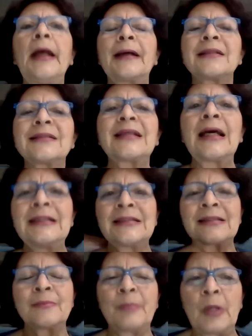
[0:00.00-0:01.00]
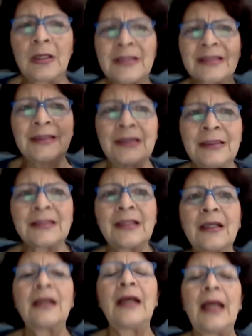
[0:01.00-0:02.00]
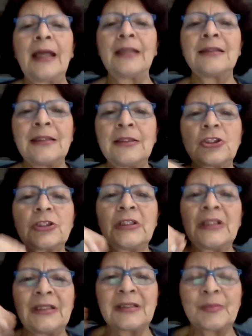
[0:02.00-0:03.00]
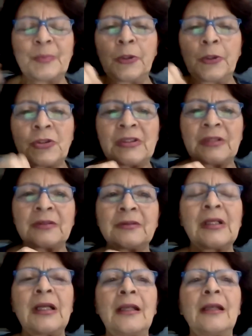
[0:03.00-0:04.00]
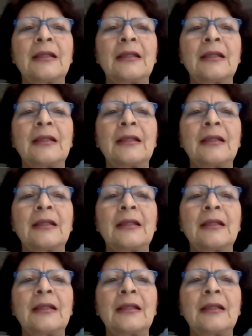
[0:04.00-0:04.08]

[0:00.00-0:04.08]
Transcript: a sal is a basket and ishi is personal.